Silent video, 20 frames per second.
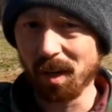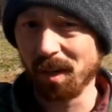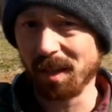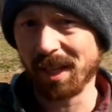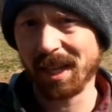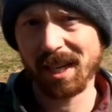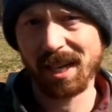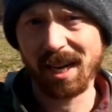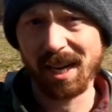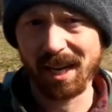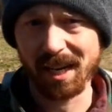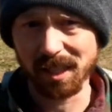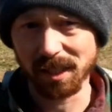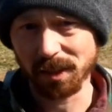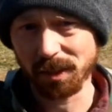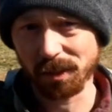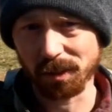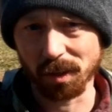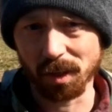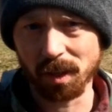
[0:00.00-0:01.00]
all that hay
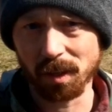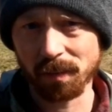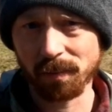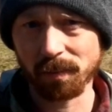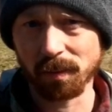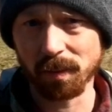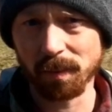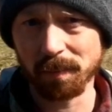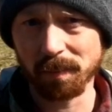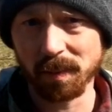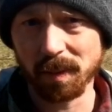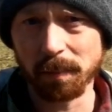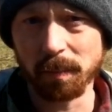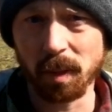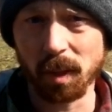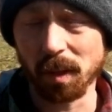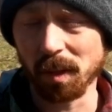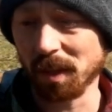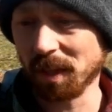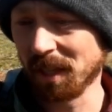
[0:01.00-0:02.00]
and straw from the
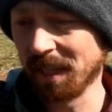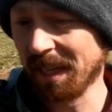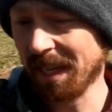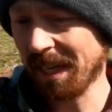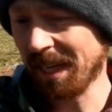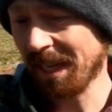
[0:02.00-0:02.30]
barn,